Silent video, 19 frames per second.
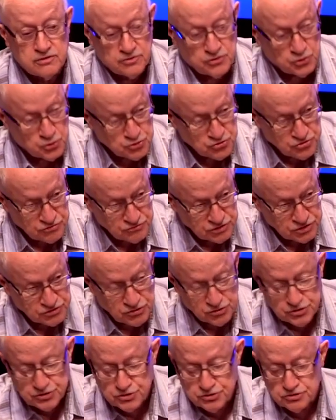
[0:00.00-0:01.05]
use the
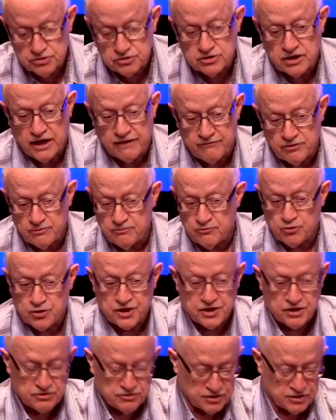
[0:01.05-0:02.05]
researchers, have them working